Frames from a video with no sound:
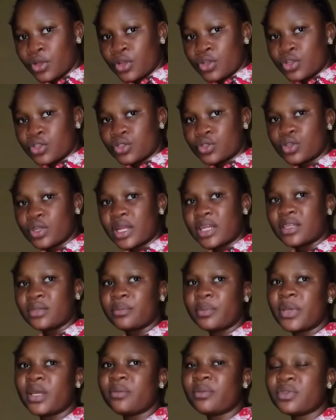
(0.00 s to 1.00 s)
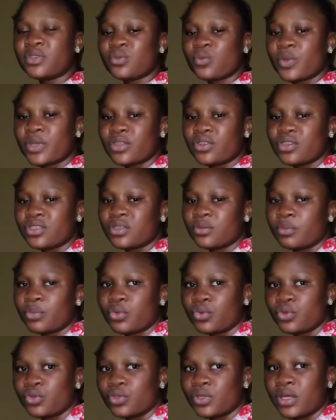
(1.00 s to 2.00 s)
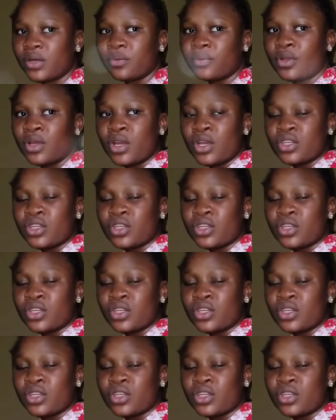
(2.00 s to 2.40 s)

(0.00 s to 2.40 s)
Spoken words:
so that the baby's weight doesn't pull you down.